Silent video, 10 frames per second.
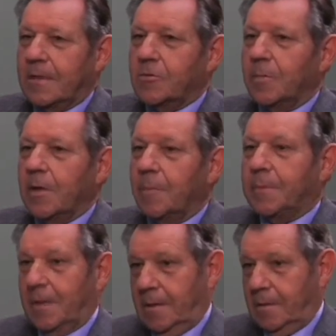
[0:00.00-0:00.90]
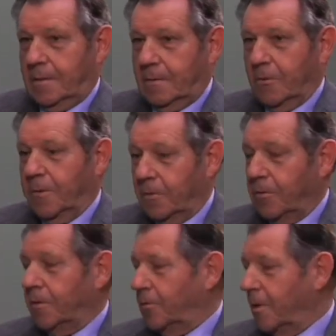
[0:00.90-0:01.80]
has to be updated. So we are
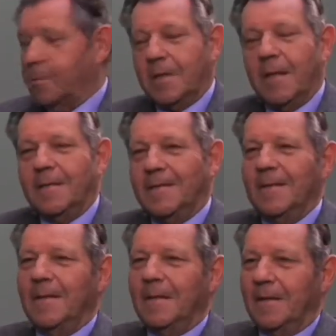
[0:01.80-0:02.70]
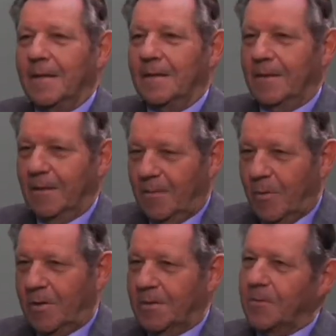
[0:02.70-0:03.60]
going to update in
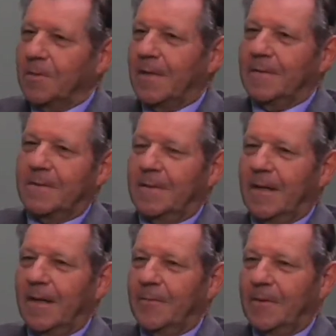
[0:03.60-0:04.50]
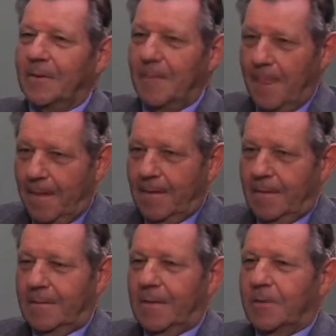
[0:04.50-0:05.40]
March 2011
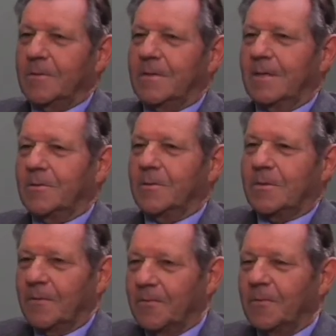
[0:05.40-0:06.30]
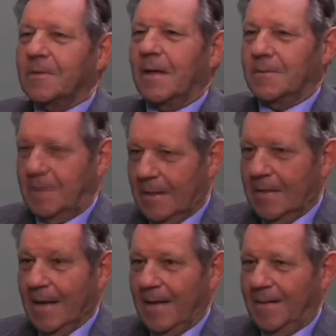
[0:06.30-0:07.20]
the consensus of
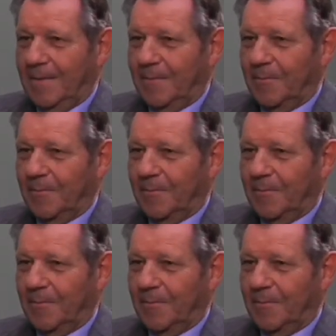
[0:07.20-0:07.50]
2009.